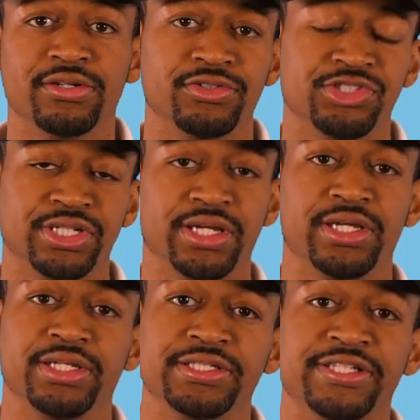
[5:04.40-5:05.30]
to
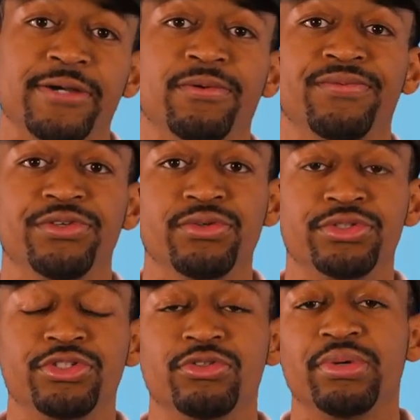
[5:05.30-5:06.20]
understand is that with
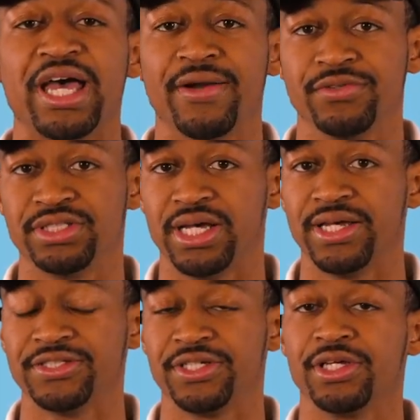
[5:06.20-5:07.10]
YouTube
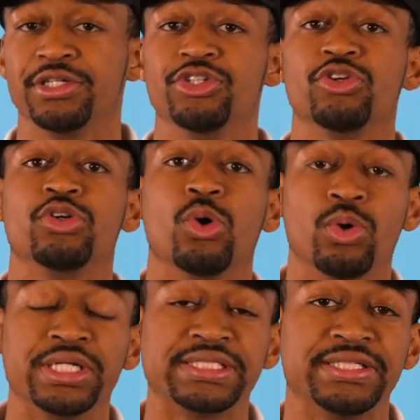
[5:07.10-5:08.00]
advertising, you're
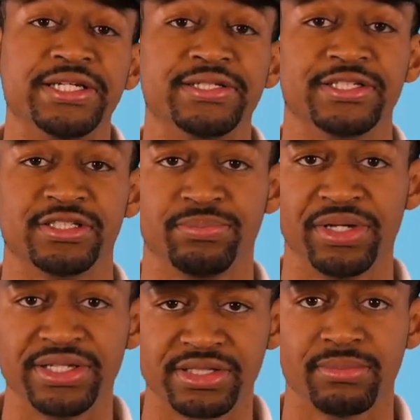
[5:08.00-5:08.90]
going to need to
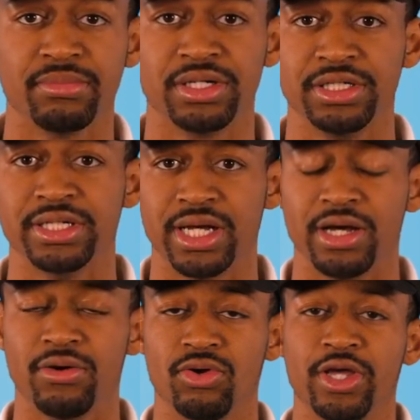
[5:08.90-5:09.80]
spend some money
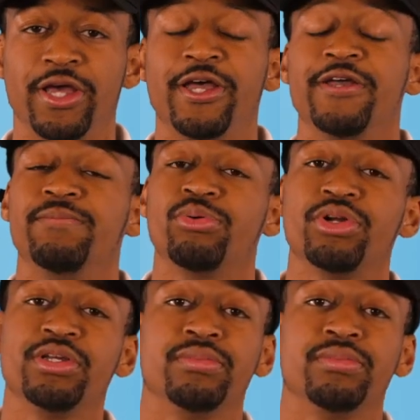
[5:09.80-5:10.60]
now and pretty